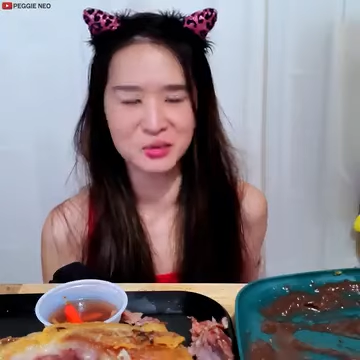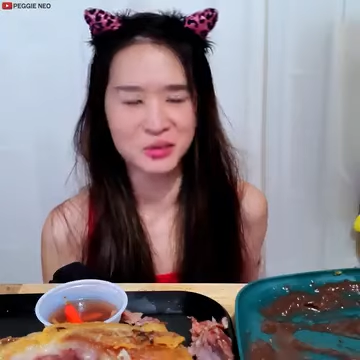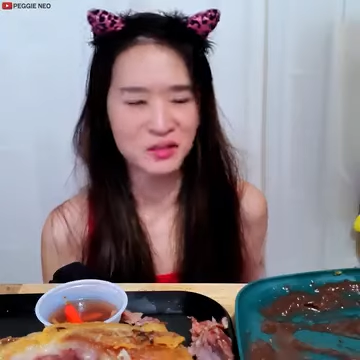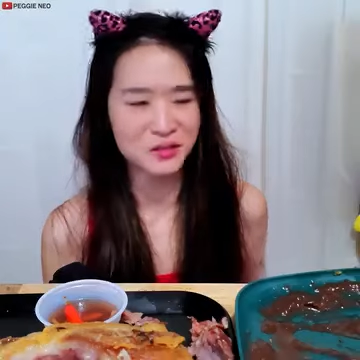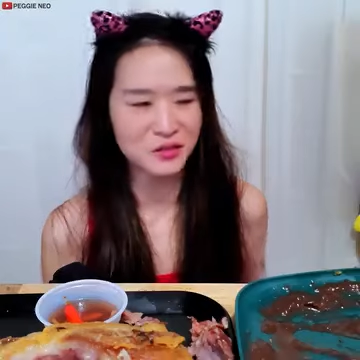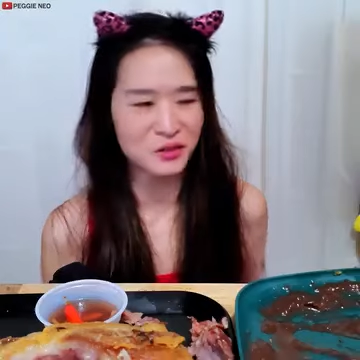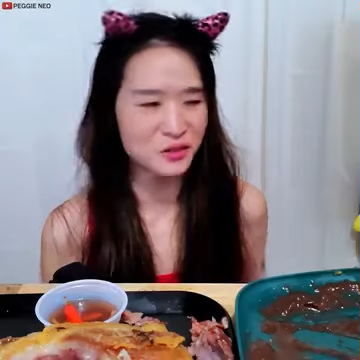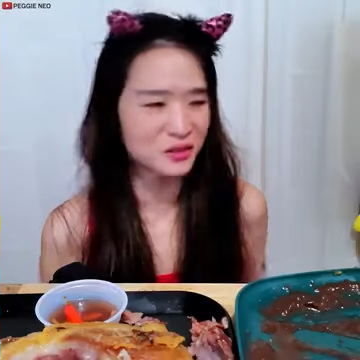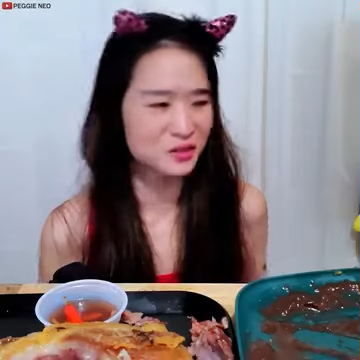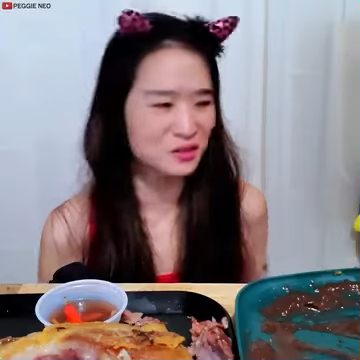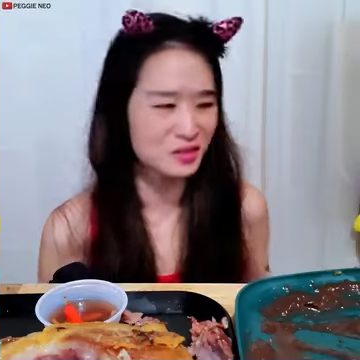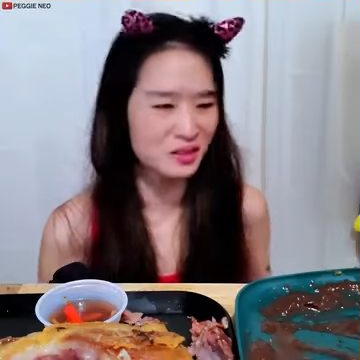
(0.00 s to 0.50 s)
one of
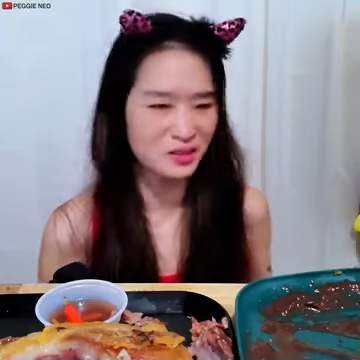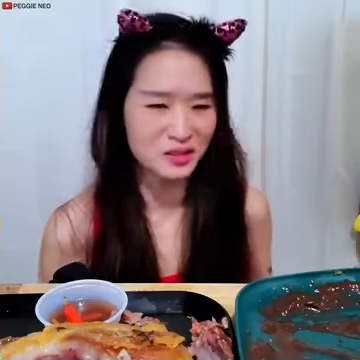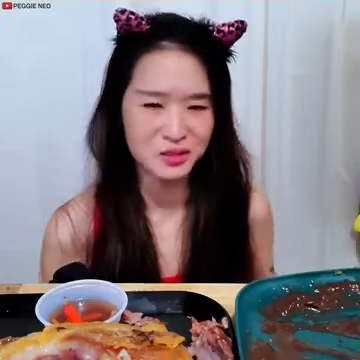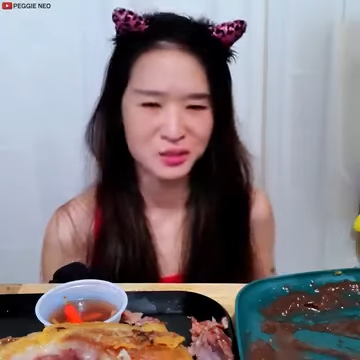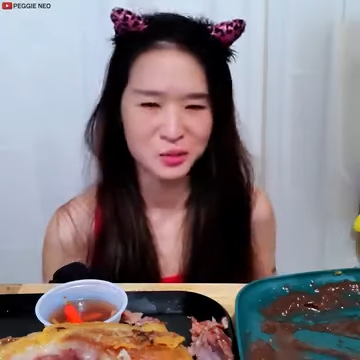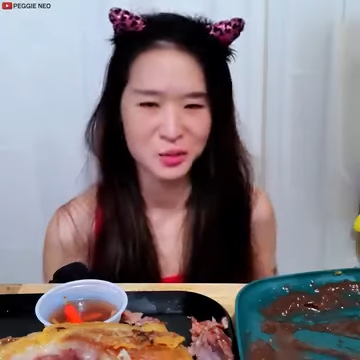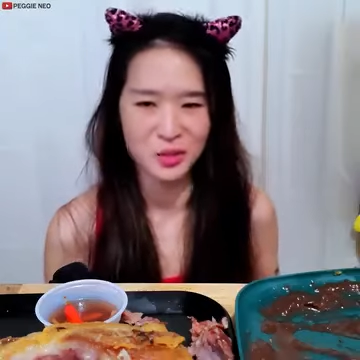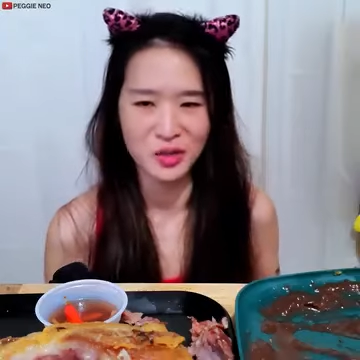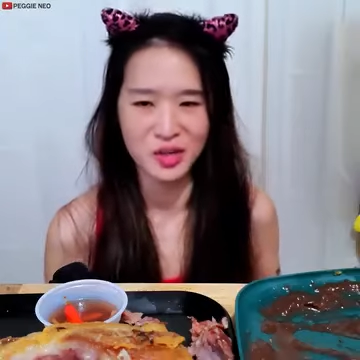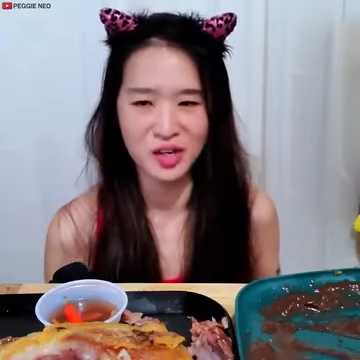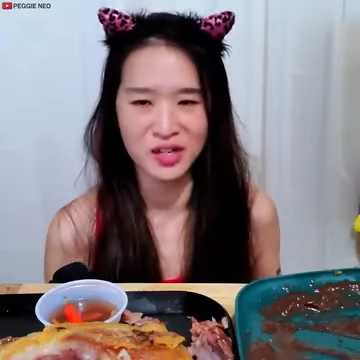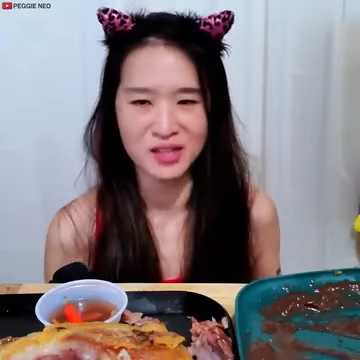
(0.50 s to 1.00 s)
those things
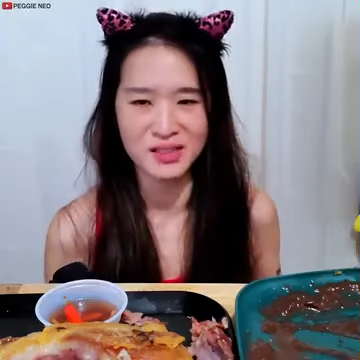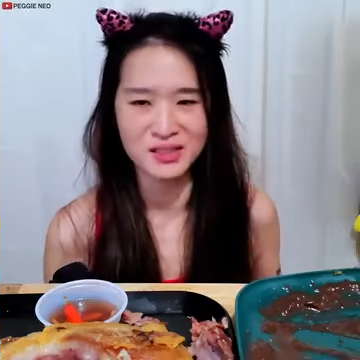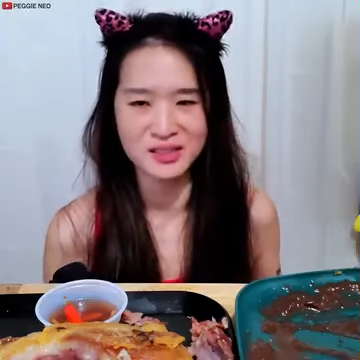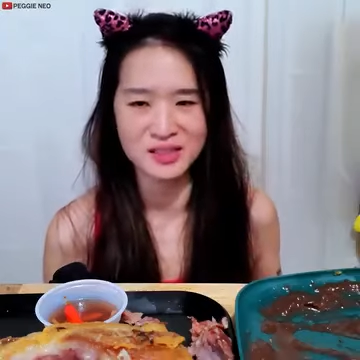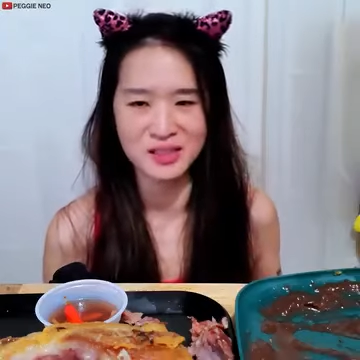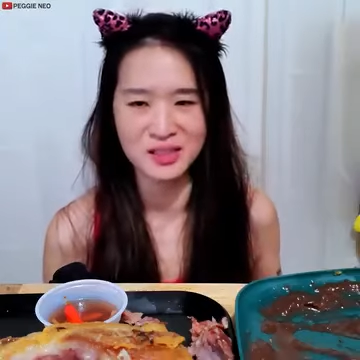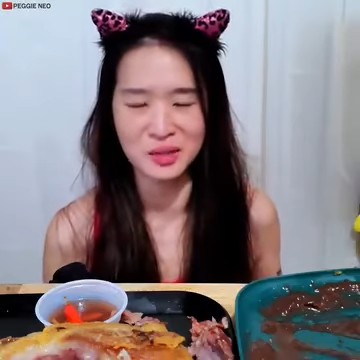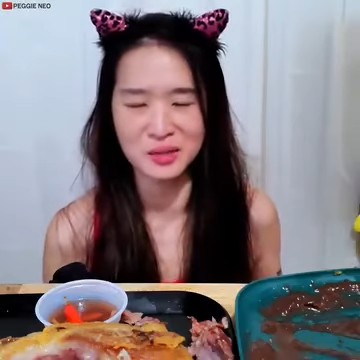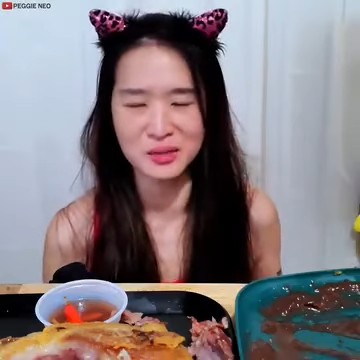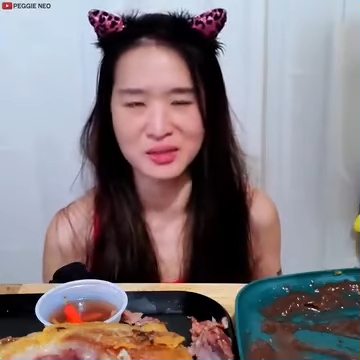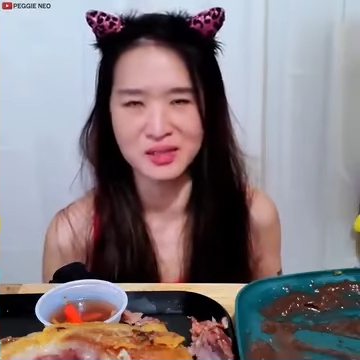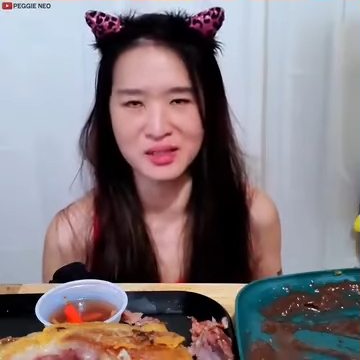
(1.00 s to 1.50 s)
where it
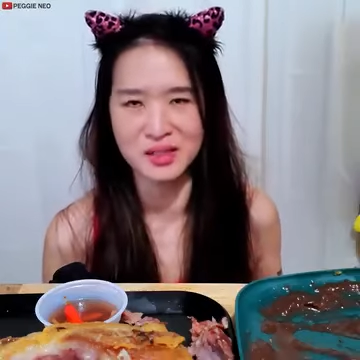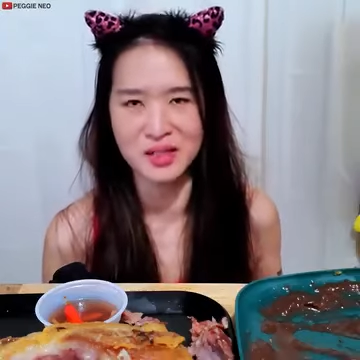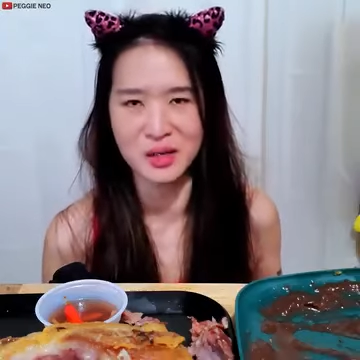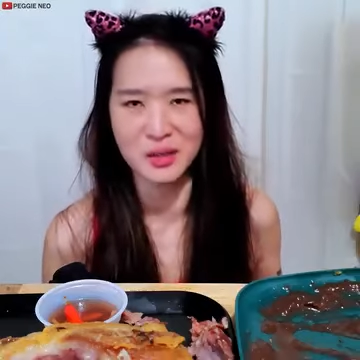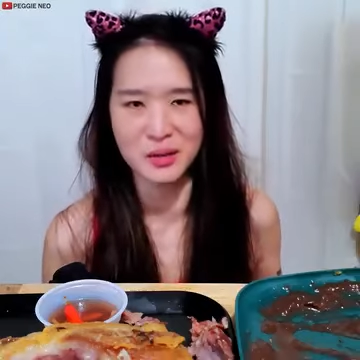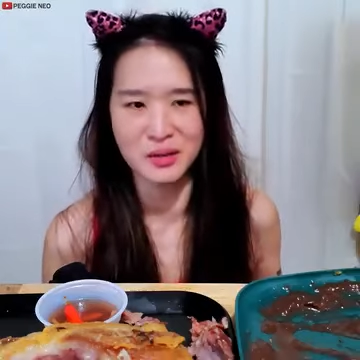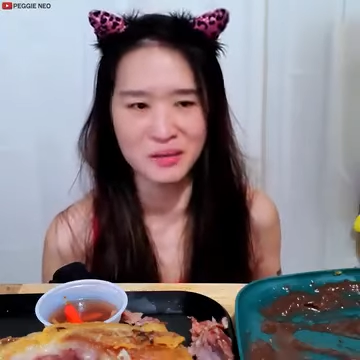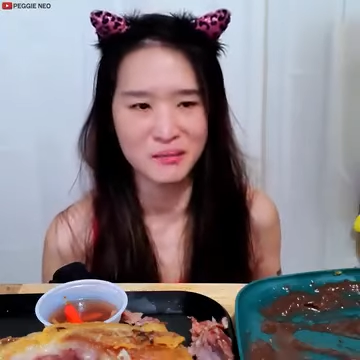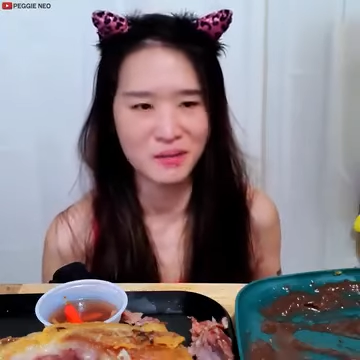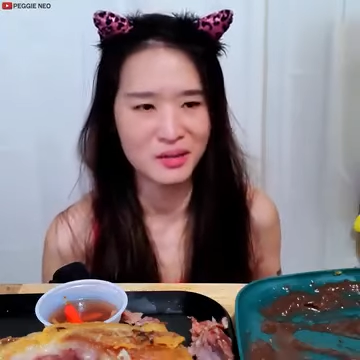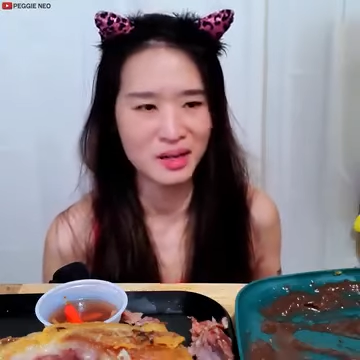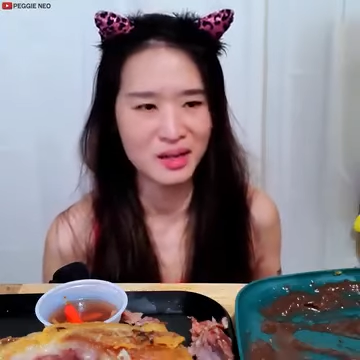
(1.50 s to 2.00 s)
sounds
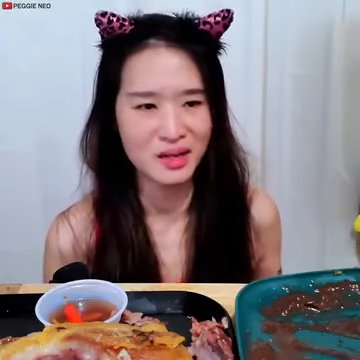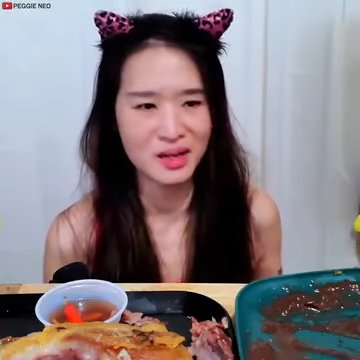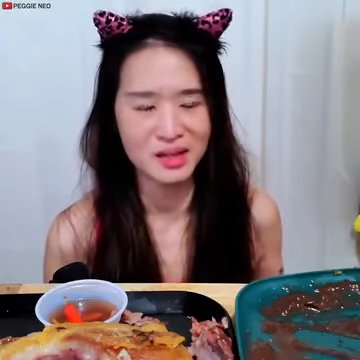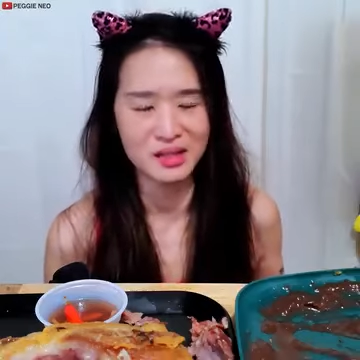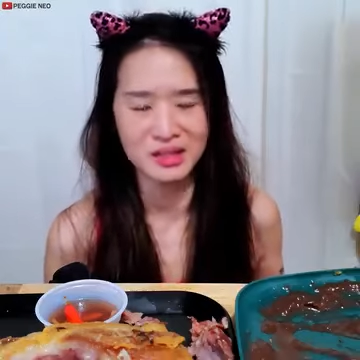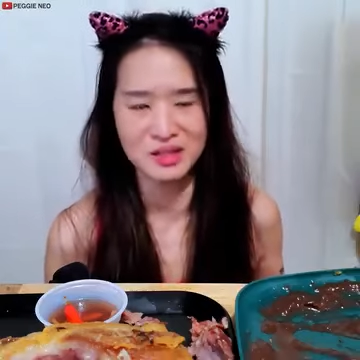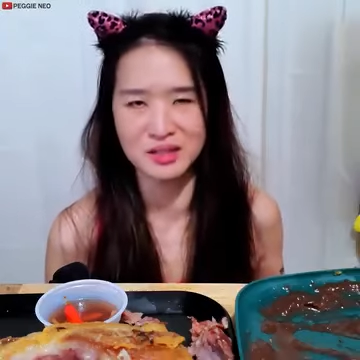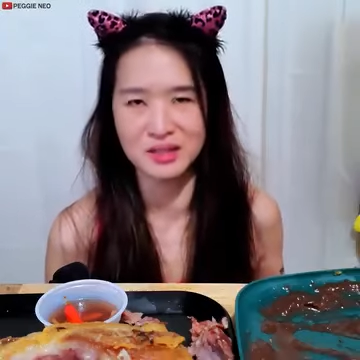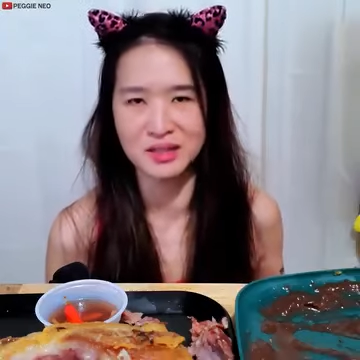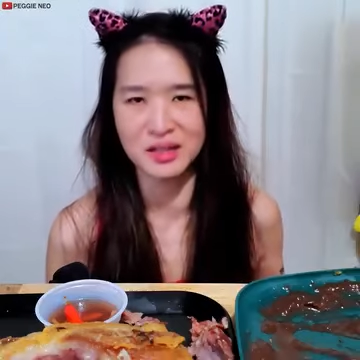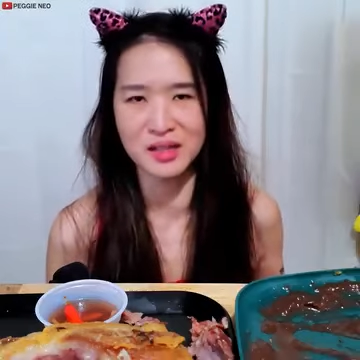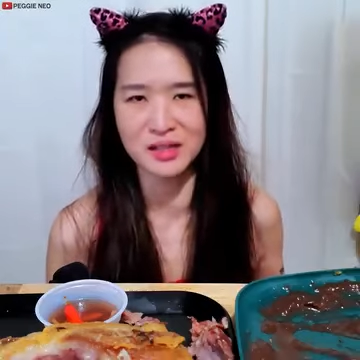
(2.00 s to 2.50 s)
scary, but it
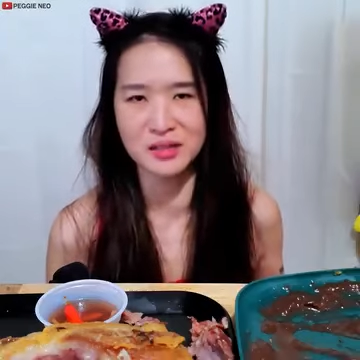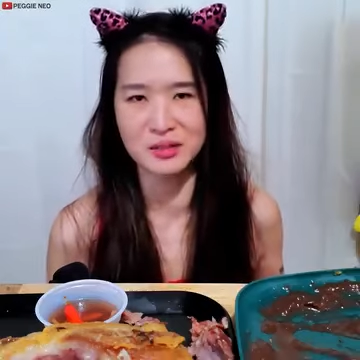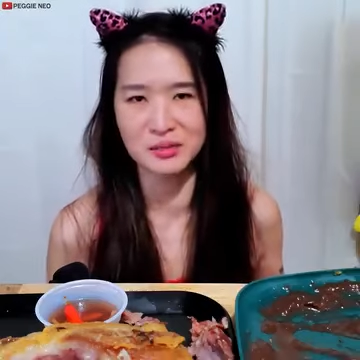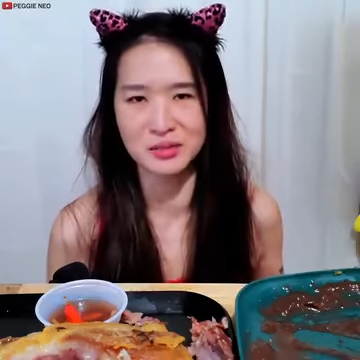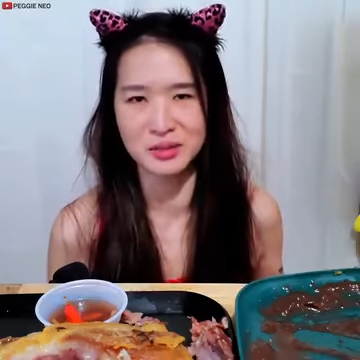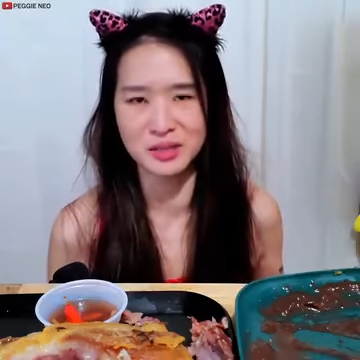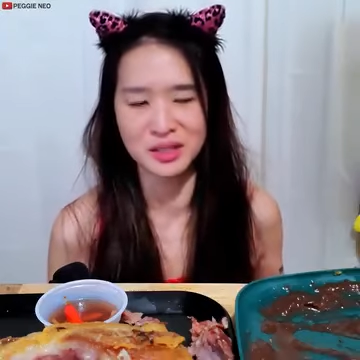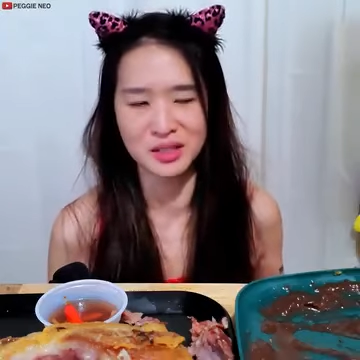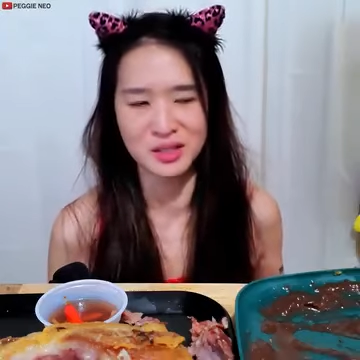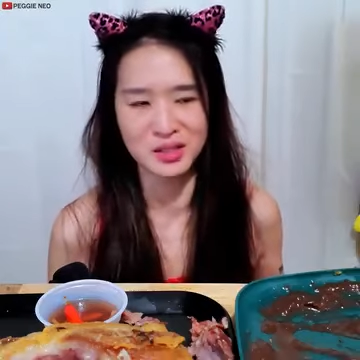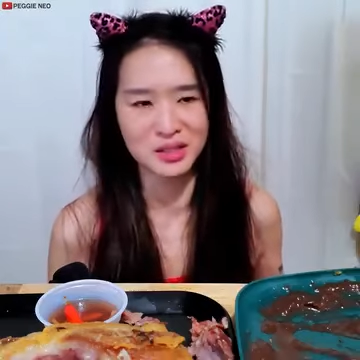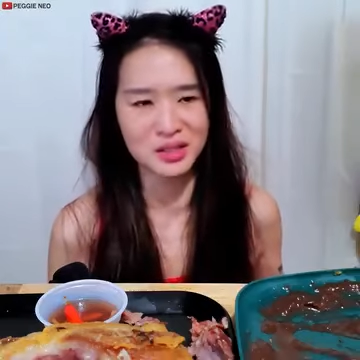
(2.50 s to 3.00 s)
actually tastes
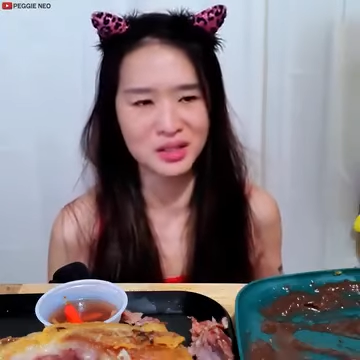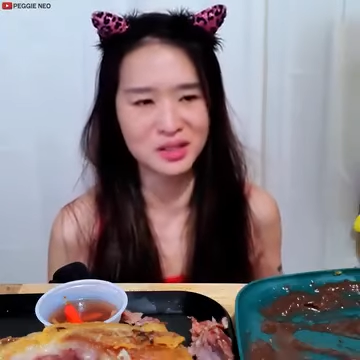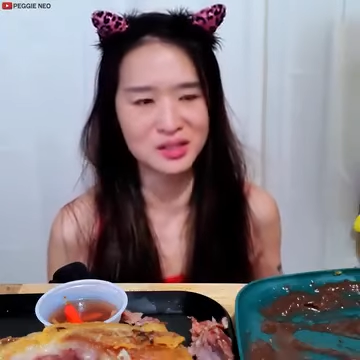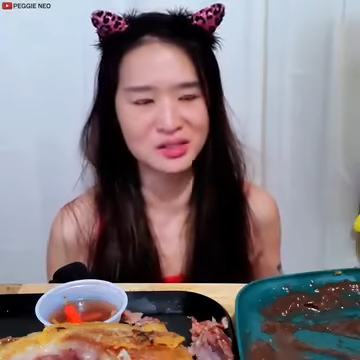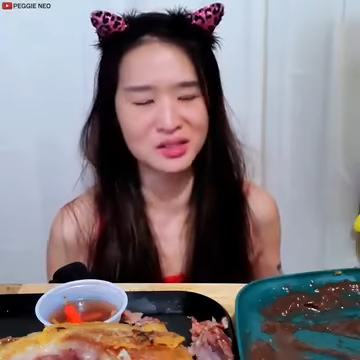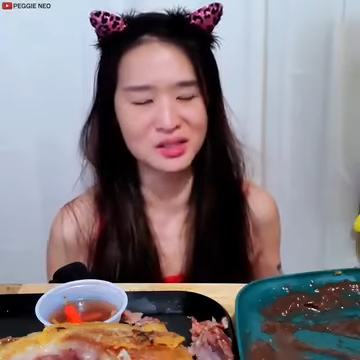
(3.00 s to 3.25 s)
really good.